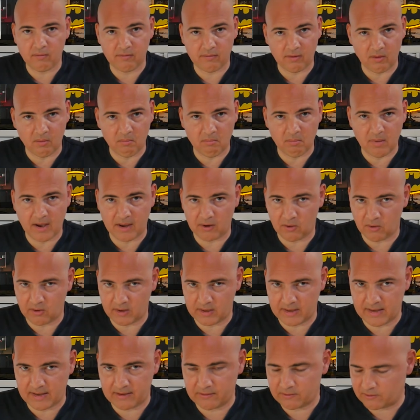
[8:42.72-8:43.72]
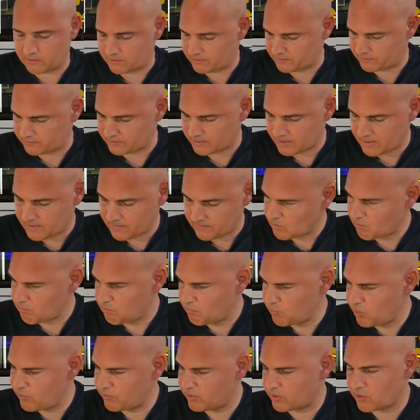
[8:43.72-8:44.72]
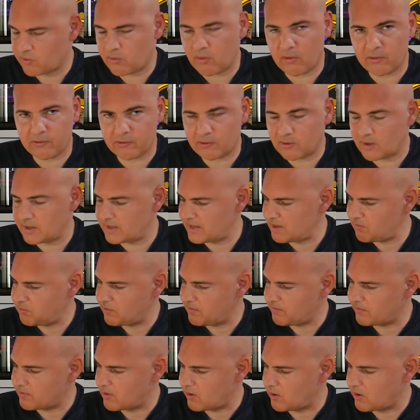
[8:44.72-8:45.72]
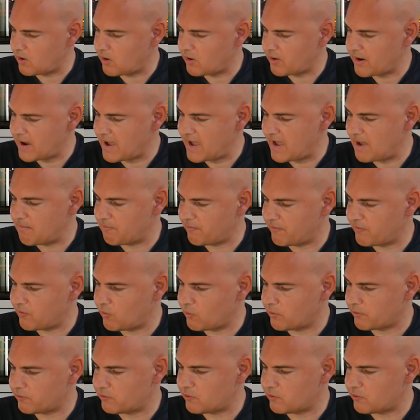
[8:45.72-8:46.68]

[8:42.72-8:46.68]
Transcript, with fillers: front panel connectors. Moving across slightly, we've got our AM4